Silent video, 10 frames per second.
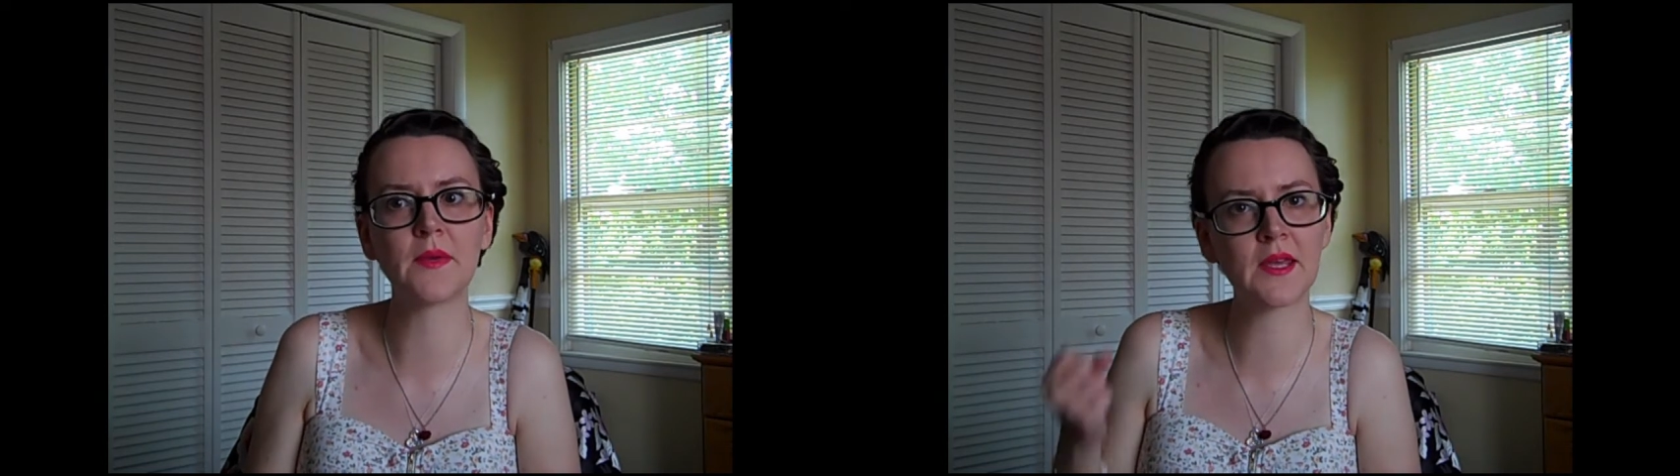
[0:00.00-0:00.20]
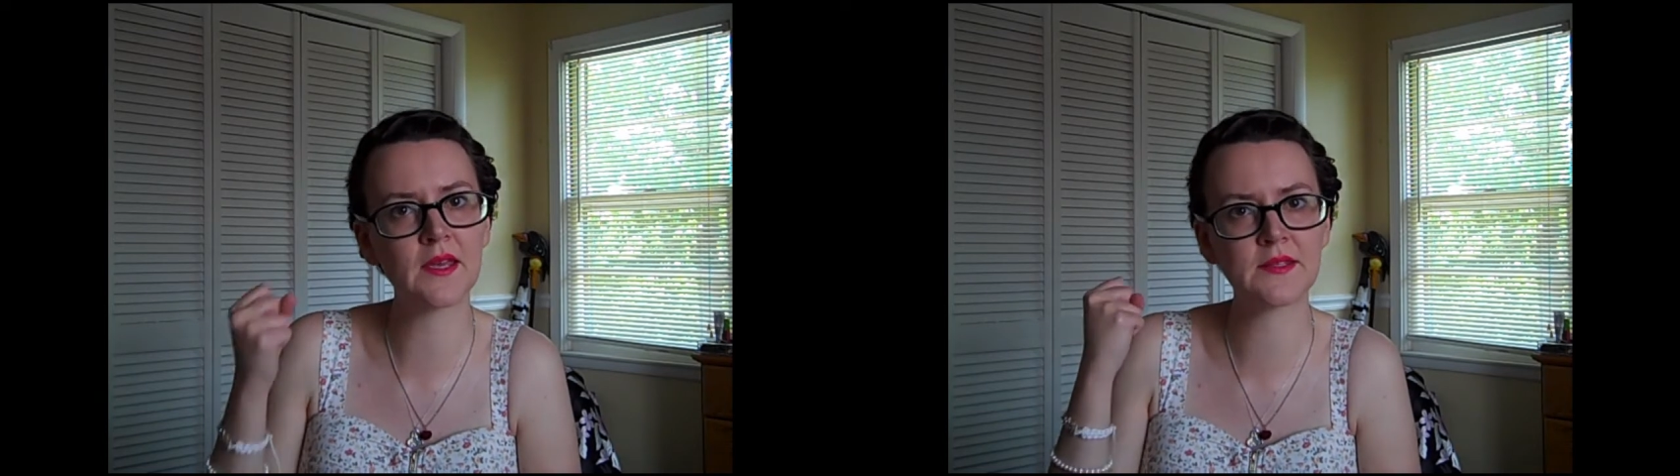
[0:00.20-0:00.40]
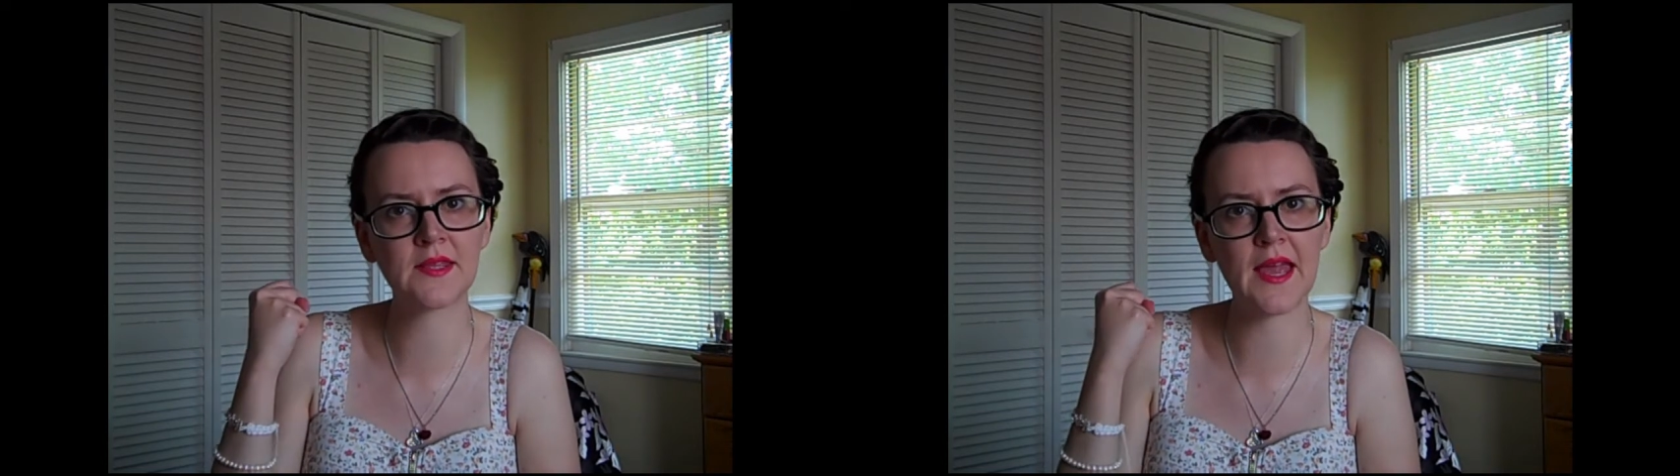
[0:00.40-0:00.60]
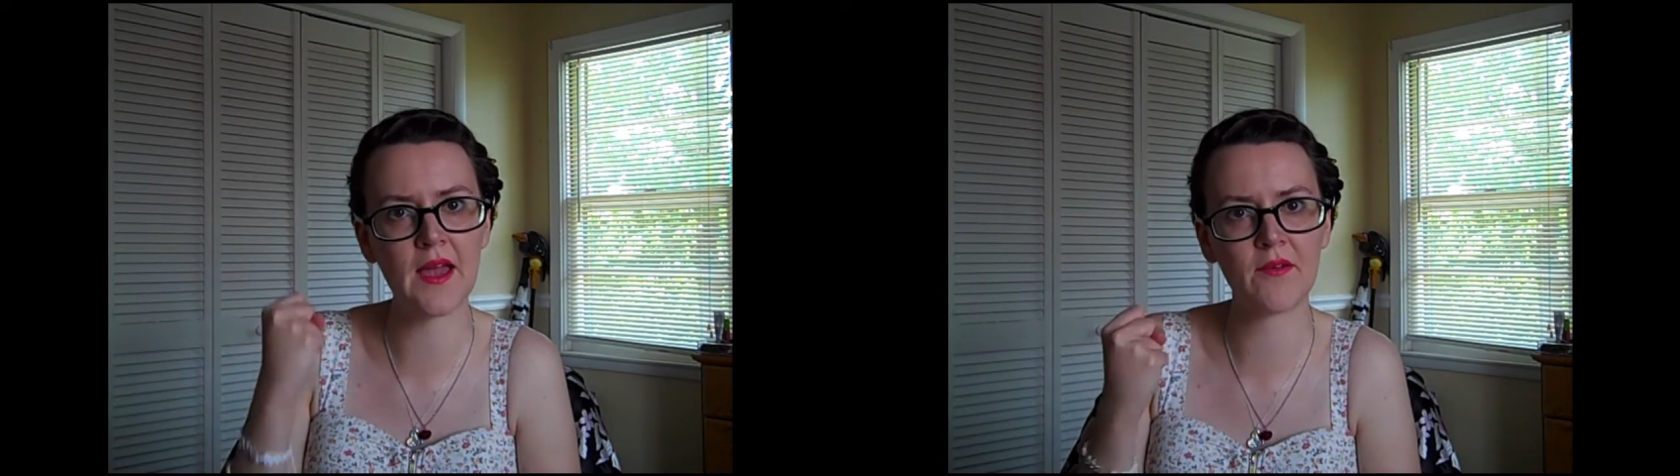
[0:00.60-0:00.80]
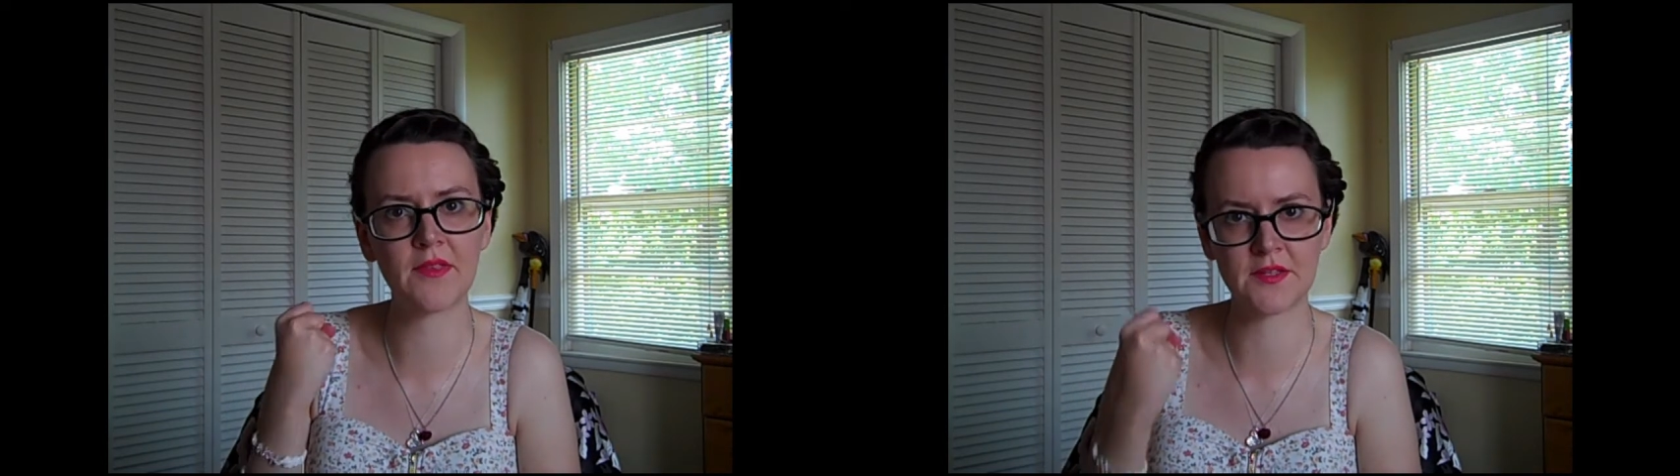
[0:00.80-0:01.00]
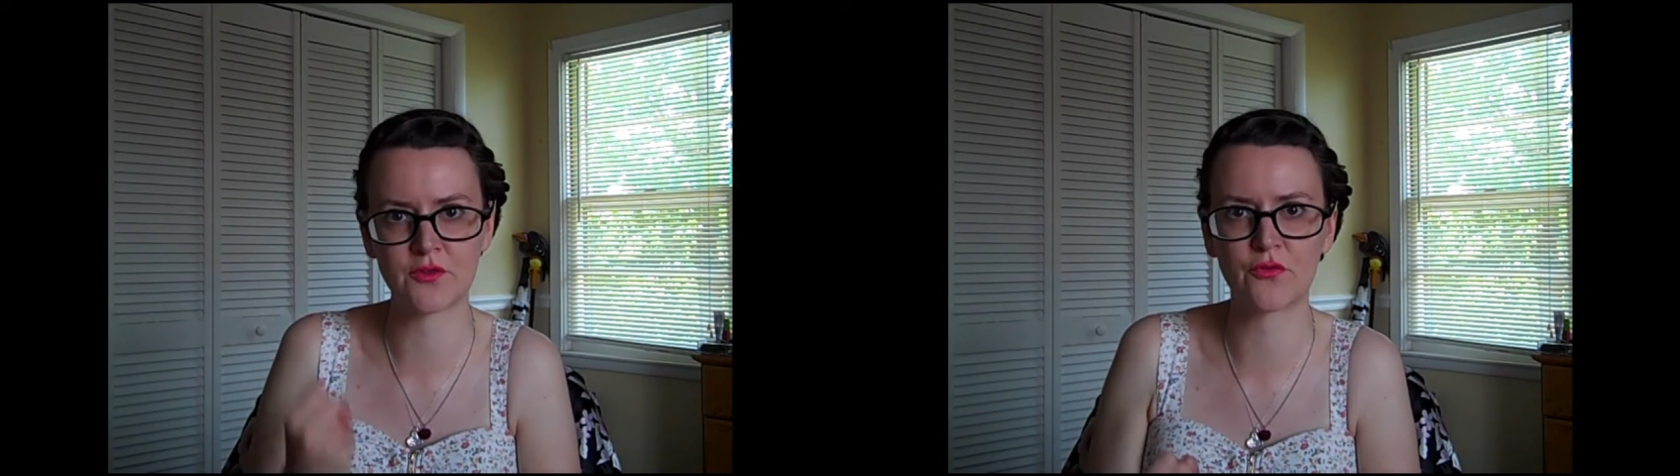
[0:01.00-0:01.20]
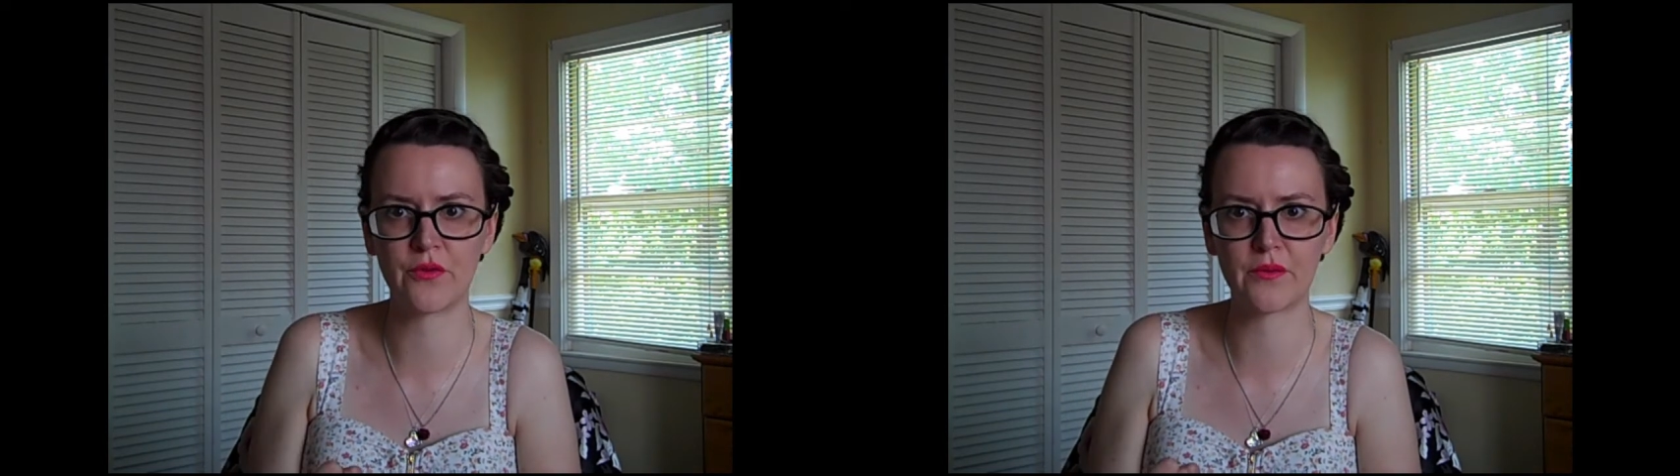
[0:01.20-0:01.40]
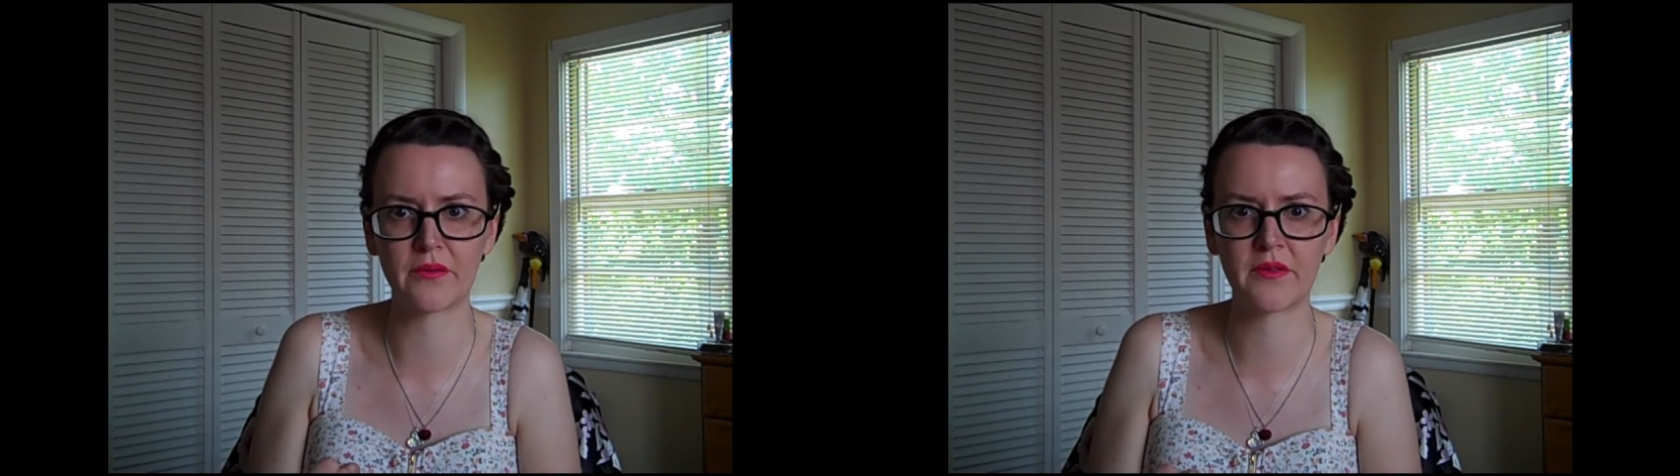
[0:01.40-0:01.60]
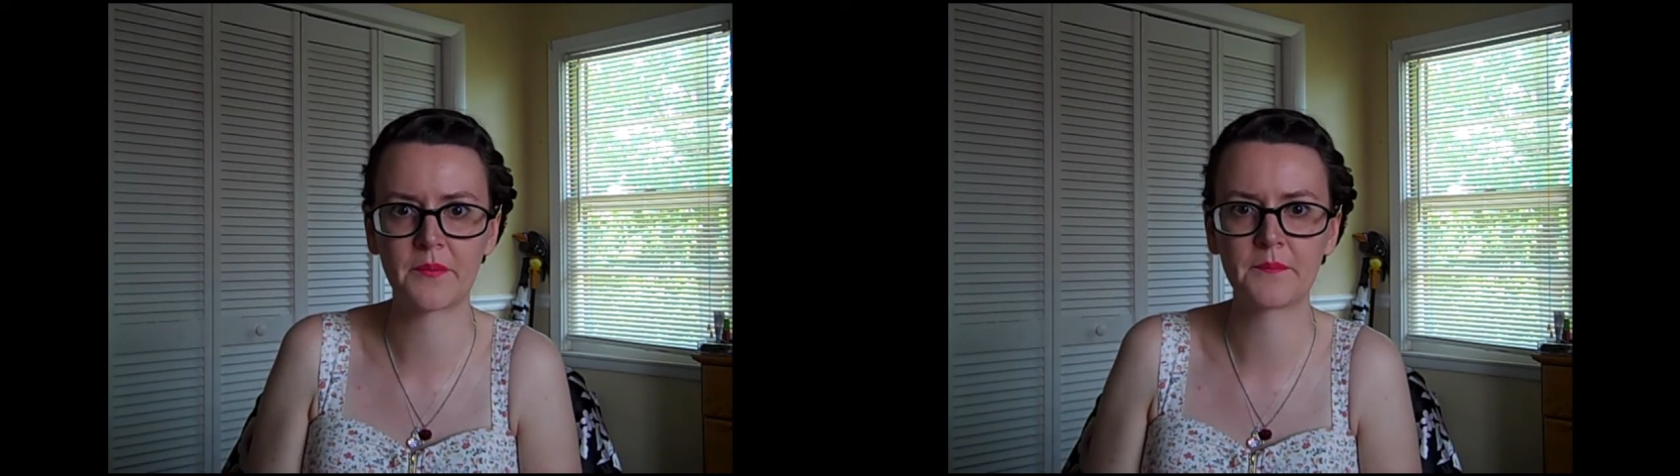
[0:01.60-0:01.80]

because they have this truth.